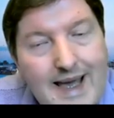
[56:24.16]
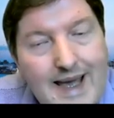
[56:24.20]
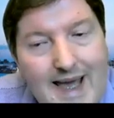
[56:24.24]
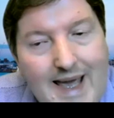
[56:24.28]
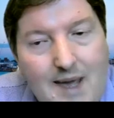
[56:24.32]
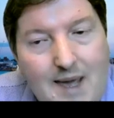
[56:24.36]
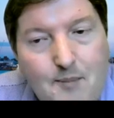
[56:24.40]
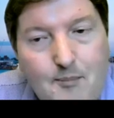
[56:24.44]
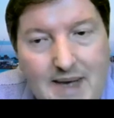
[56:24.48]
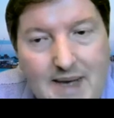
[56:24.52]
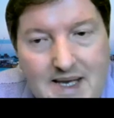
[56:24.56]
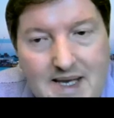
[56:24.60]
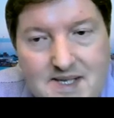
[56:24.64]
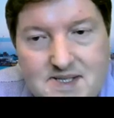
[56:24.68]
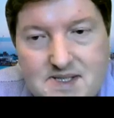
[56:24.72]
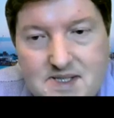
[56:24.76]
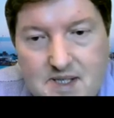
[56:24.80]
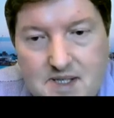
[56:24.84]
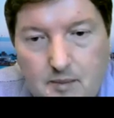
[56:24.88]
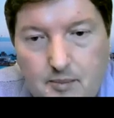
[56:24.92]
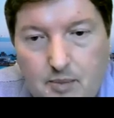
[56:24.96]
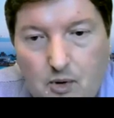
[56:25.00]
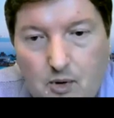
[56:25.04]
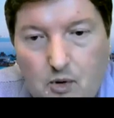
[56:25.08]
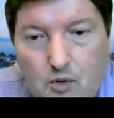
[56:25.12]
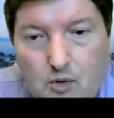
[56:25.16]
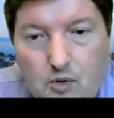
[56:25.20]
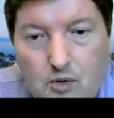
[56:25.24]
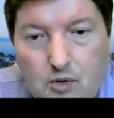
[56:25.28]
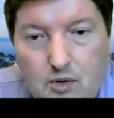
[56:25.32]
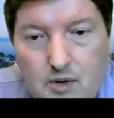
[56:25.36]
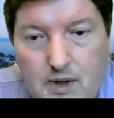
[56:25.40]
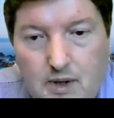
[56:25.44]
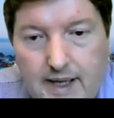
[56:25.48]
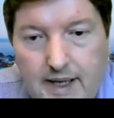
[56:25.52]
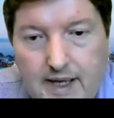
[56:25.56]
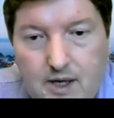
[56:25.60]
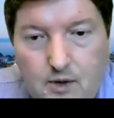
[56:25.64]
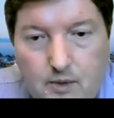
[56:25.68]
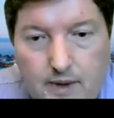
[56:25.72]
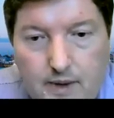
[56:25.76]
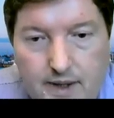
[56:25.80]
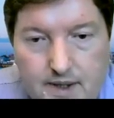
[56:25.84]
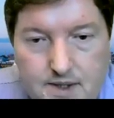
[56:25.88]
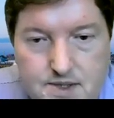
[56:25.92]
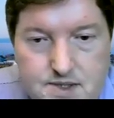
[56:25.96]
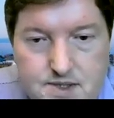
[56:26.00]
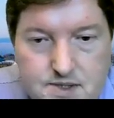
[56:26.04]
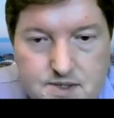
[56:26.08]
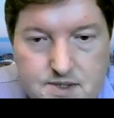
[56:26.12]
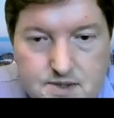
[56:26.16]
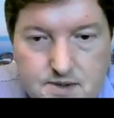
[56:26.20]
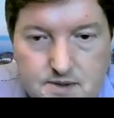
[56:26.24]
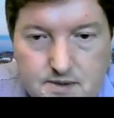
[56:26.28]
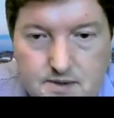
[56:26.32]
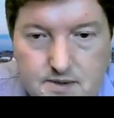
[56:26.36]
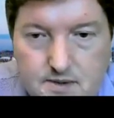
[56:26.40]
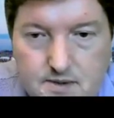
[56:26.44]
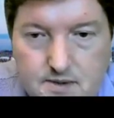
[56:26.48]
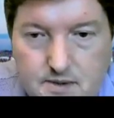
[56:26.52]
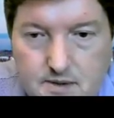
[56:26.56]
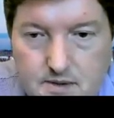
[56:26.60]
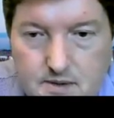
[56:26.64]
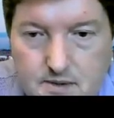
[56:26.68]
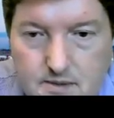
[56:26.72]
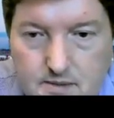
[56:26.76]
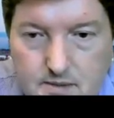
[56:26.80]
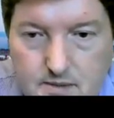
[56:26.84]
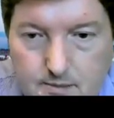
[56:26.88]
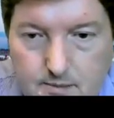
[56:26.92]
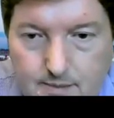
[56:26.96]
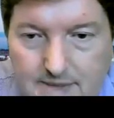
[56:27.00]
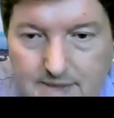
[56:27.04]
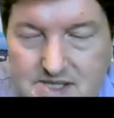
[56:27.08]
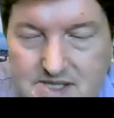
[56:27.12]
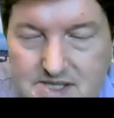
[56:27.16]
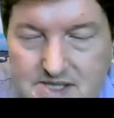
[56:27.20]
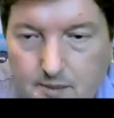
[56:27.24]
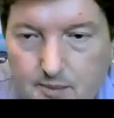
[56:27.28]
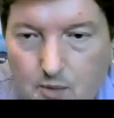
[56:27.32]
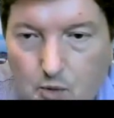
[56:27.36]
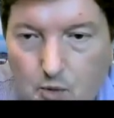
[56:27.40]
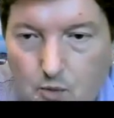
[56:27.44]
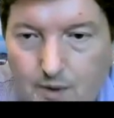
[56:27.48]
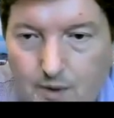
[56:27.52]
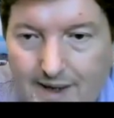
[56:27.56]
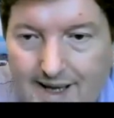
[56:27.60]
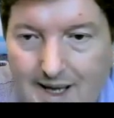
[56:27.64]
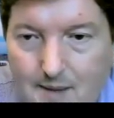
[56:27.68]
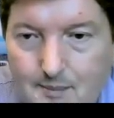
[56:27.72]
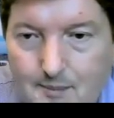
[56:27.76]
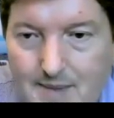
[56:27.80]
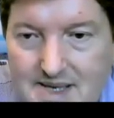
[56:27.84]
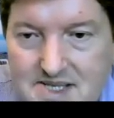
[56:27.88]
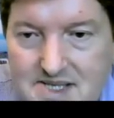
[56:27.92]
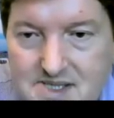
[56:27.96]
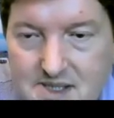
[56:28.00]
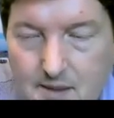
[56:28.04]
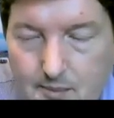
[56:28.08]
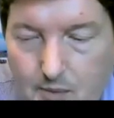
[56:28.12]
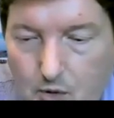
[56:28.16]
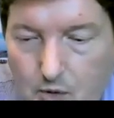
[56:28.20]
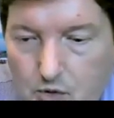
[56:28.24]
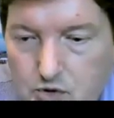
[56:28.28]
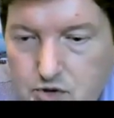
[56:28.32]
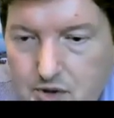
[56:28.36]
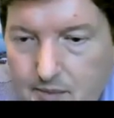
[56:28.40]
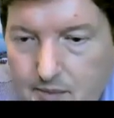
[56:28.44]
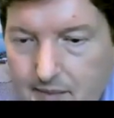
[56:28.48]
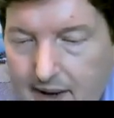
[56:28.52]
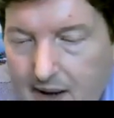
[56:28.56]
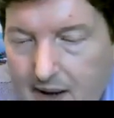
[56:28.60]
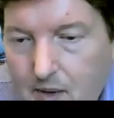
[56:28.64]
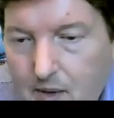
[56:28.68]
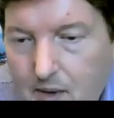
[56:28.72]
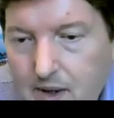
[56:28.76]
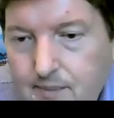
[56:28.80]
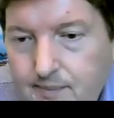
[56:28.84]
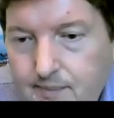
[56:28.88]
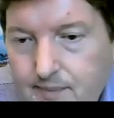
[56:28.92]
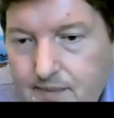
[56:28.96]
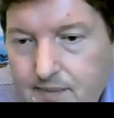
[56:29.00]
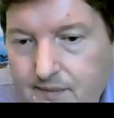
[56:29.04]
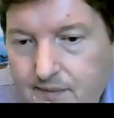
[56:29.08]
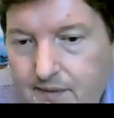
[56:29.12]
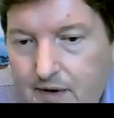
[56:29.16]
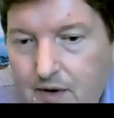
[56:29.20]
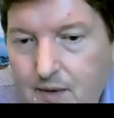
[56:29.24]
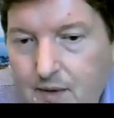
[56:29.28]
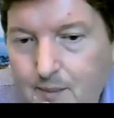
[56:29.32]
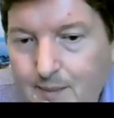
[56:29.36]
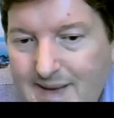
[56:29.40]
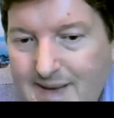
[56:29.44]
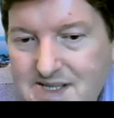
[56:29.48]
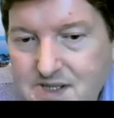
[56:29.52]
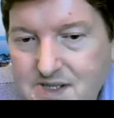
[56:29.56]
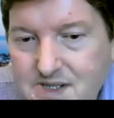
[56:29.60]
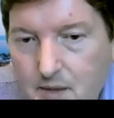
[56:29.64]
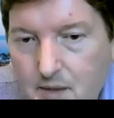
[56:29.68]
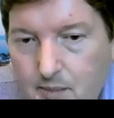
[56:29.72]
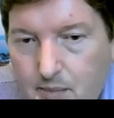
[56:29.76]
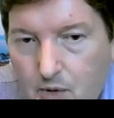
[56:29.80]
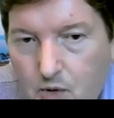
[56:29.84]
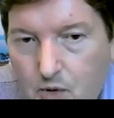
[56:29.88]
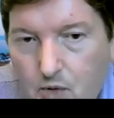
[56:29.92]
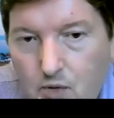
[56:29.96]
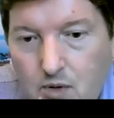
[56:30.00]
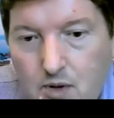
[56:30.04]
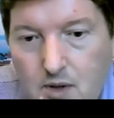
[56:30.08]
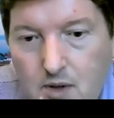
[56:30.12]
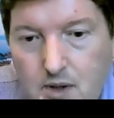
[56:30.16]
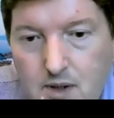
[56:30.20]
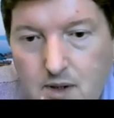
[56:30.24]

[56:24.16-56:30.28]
immiscible liquids, miscible and immiscible. Remember that one? Very miscible.